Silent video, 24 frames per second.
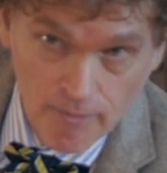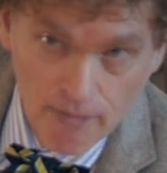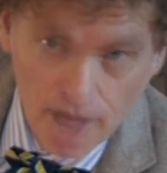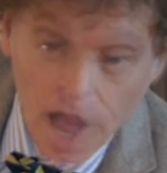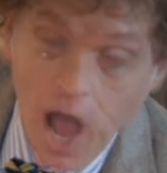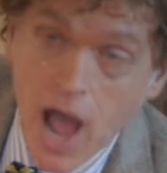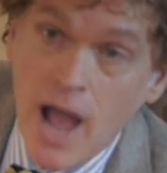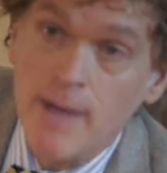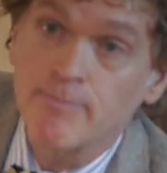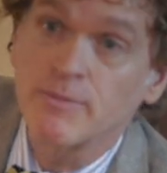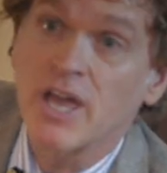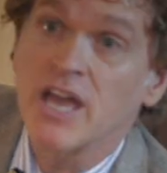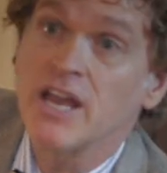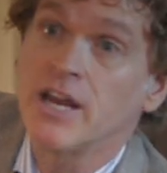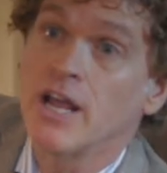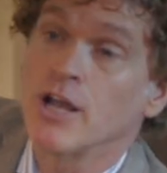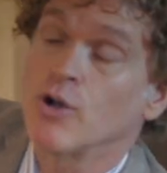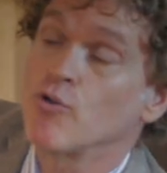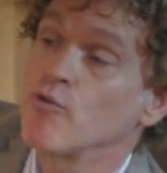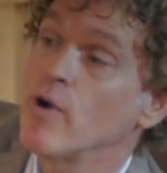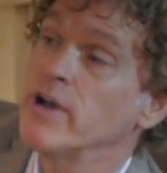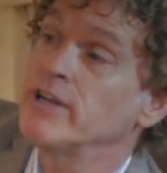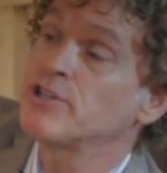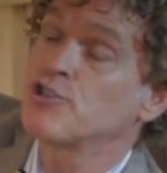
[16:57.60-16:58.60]
I'm
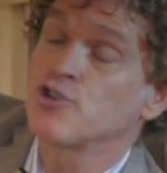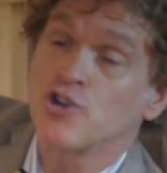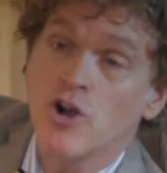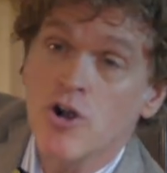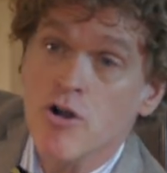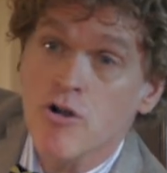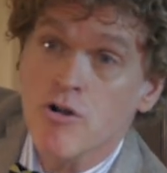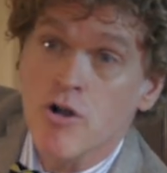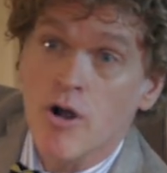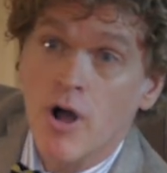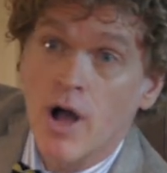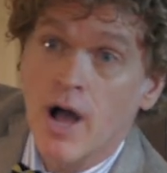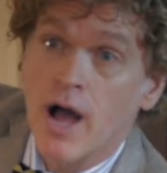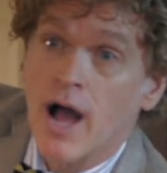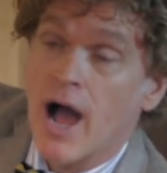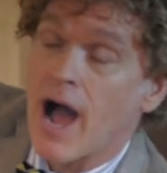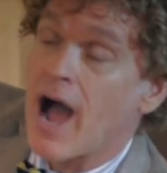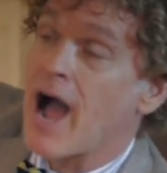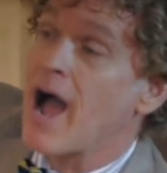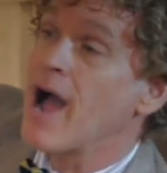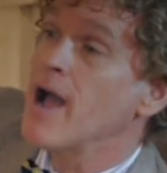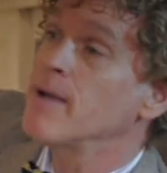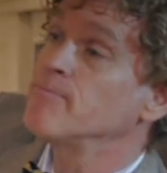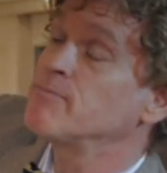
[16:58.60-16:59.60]
getting richer.
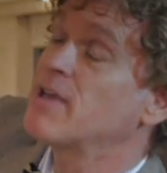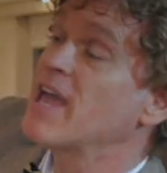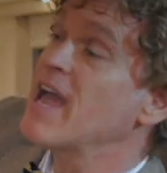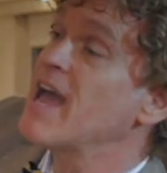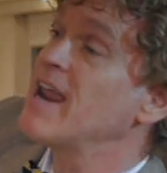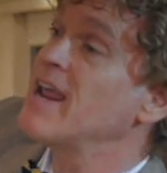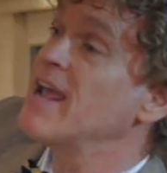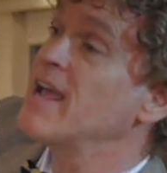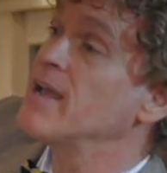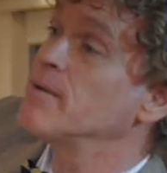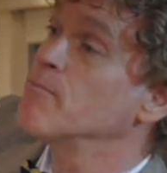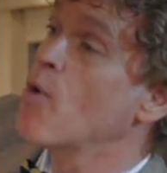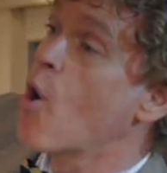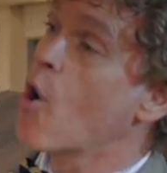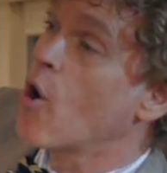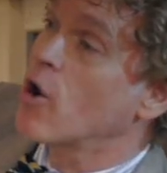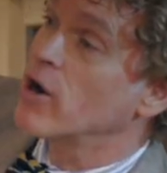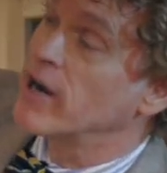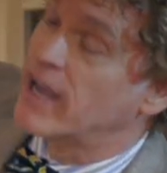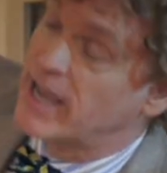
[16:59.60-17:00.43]
I'm getting more